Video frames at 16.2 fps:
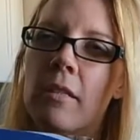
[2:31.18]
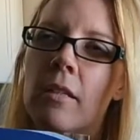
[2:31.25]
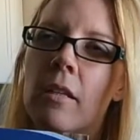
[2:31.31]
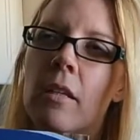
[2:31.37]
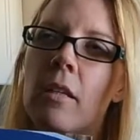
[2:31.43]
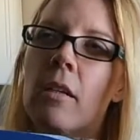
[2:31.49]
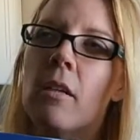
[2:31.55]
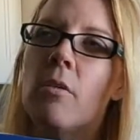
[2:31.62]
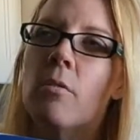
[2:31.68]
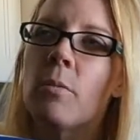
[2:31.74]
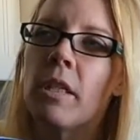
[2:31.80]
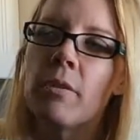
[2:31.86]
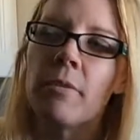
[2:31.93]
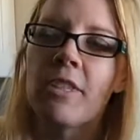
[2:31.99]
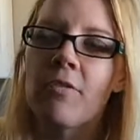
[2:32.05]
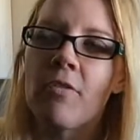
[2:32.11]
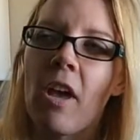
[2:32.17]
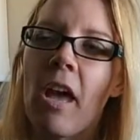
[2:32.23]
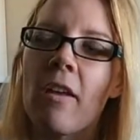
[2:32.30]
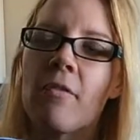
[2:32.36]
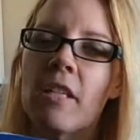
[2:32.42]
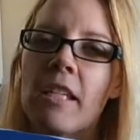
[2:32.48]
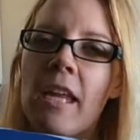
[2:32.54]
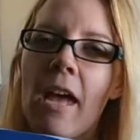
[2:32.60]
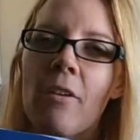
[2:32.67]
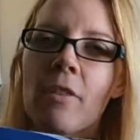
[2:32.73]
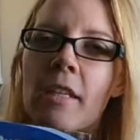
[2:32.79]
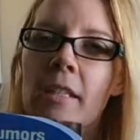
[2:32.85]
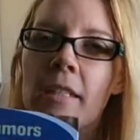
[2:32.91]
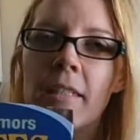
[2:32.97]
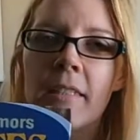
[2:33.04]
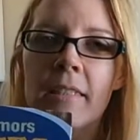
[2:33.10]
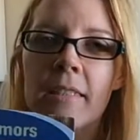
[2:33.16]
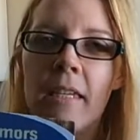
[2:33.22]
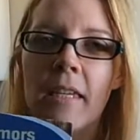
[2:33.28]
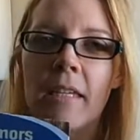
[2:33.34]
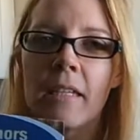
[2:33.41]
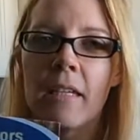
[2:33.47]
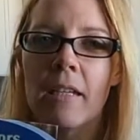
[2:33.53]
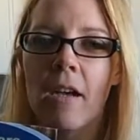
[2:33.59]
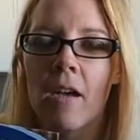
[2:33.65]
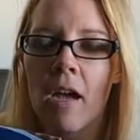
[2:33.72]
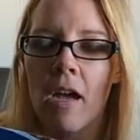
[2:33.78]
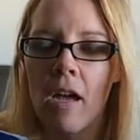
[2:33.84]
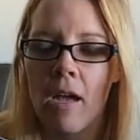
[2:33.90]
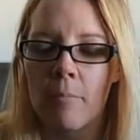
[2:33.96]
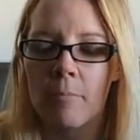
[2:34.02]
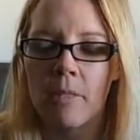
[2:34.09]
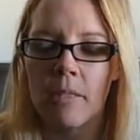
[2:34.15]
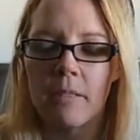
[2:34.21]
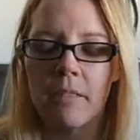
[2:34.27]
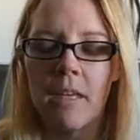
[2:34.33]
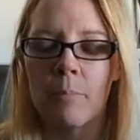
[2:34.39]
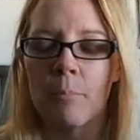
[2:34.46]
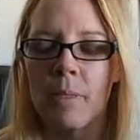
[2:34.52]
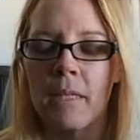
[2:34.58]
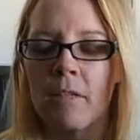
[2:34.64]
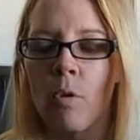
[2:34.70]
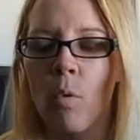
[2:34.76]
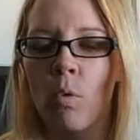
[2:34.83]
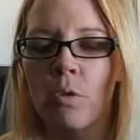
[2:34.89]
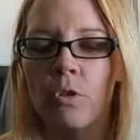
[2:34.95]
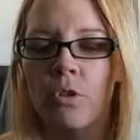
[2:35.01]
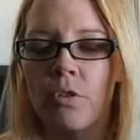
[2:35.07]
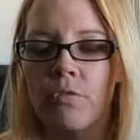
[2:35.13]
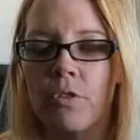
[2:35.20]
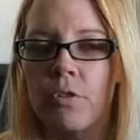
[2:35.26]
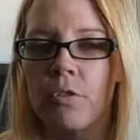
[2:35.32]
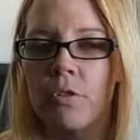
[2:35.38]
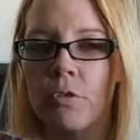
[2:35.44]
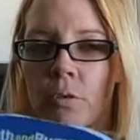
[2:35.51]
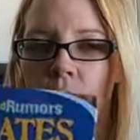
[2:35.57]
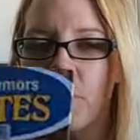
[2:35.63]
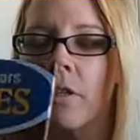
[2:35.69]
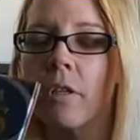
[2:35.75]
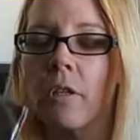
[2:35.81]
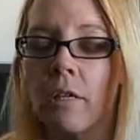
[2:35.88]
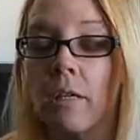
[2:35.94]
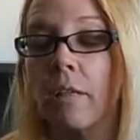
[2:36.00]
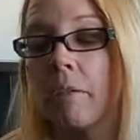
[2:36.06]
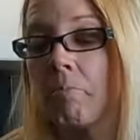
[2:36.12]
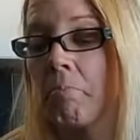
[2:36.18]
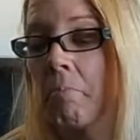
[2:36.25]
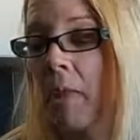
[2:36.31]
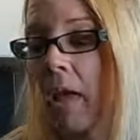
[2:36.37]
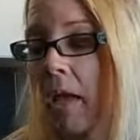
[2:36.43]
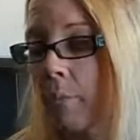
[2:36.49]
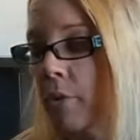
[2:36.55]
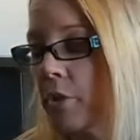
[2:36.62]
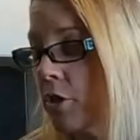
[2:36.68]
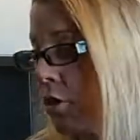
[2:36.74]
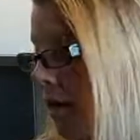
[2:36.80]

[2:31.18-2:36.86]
and when he was five and now that he's um, a bit older, a few years older, I'm gonna